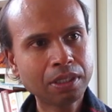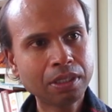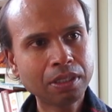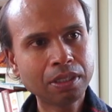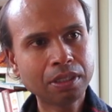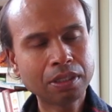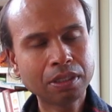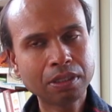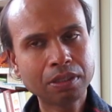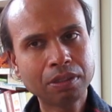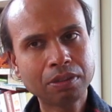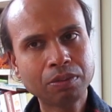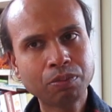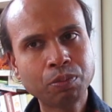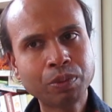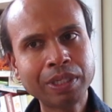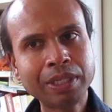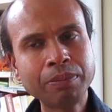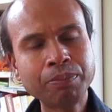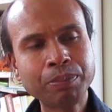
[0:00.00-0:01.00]
You know,
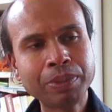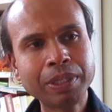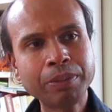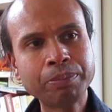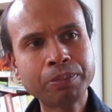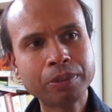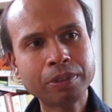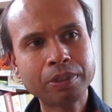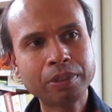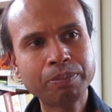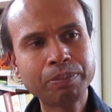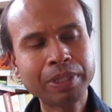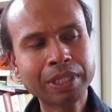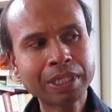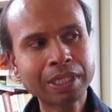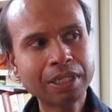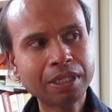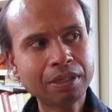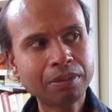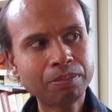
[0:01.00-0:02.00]
when people
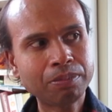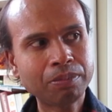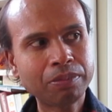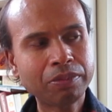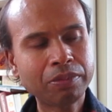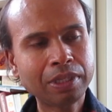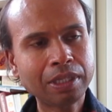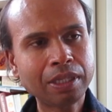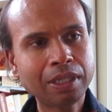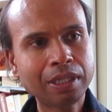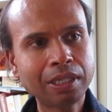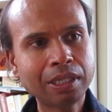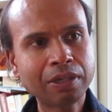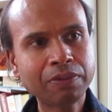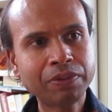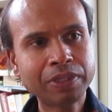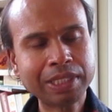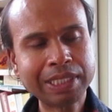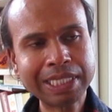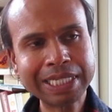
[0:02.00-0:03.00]
become
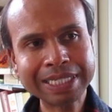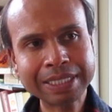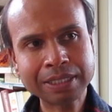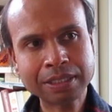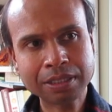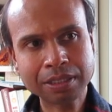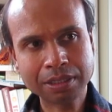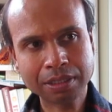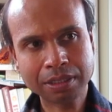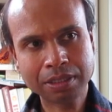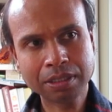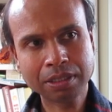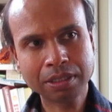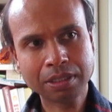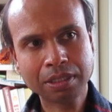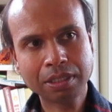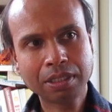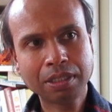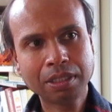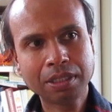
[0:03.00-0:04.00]
love addicted
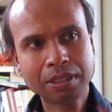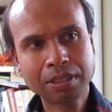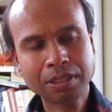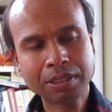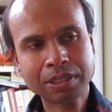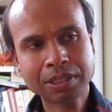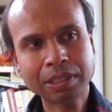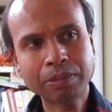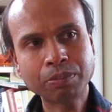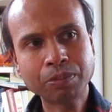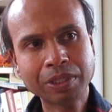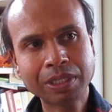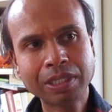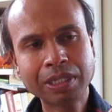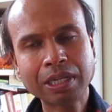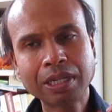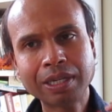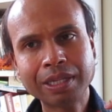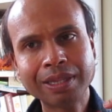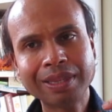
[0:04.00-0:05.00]
to
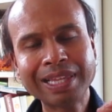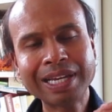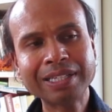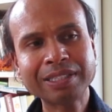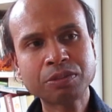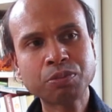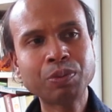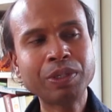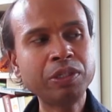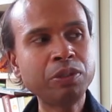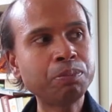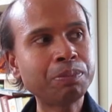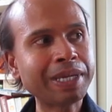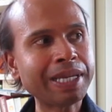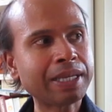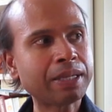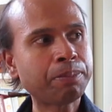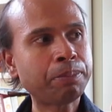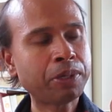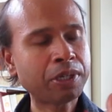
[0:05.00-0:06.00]
someone, I, uh, that's when you
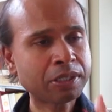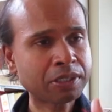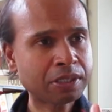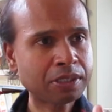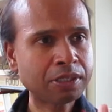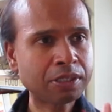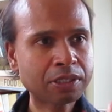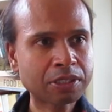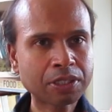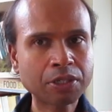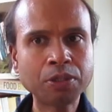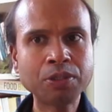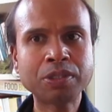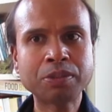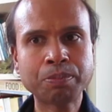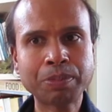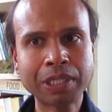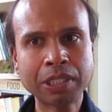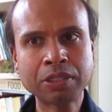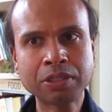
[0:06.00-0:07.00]
make a person so
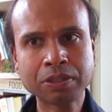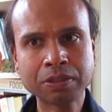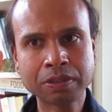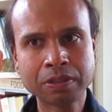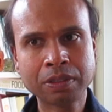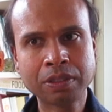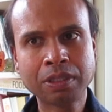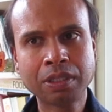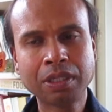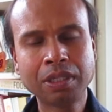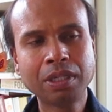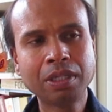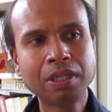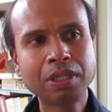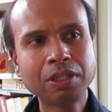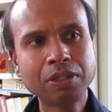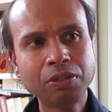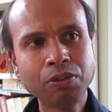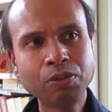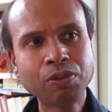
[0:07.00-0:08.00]
special
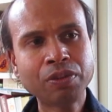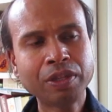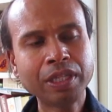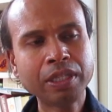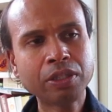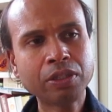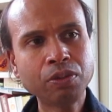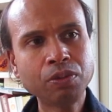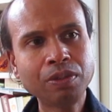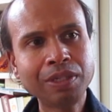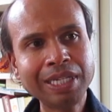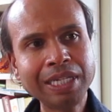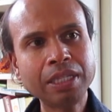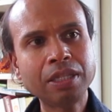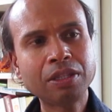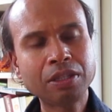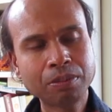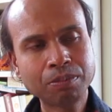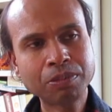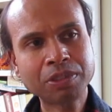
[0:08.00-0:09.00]
you think you
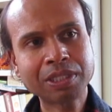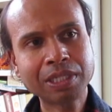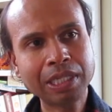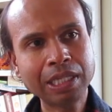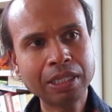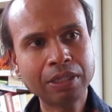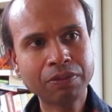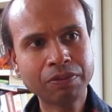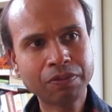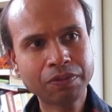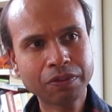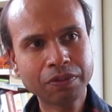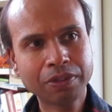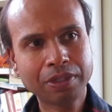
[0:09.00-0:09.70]
need them to live.